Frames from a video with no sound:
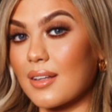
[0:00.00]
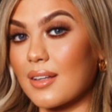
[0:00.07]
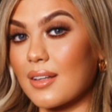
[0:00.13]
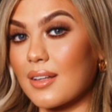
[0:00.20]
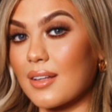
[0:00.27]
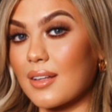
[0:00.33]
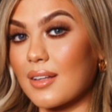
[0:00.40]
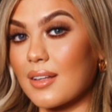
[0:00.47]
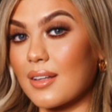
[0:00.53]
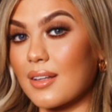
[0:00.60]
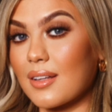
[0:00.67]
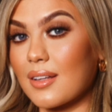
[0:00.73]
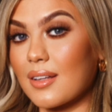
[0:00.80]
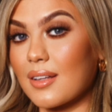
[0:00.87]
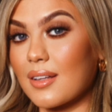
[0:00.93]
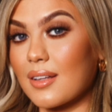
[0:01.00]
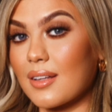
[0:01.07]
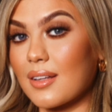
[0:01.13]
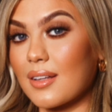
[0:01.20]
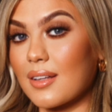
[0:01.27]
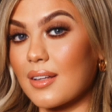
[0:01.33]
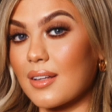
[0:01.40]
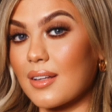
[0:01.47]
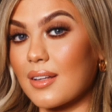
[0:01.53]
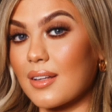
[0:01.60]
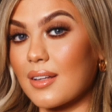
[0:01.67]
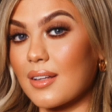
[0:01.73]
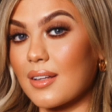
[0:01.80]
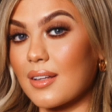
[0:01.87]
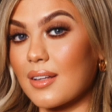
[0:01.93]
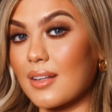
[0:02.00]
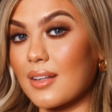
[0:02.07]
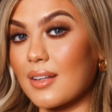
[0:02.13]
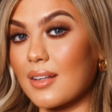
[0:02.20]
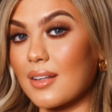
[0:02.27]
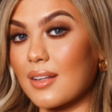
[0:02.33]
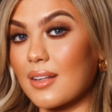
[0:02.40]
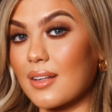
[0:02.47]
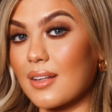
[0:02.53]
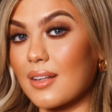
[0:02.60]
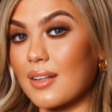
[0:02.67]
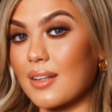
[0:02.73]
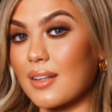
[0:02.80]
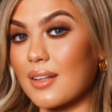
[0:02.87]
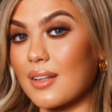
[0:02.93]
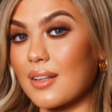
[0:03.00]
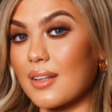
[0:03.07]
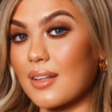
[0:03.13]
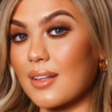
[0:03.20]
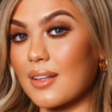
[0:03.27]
This is a still picture; no speech is visible.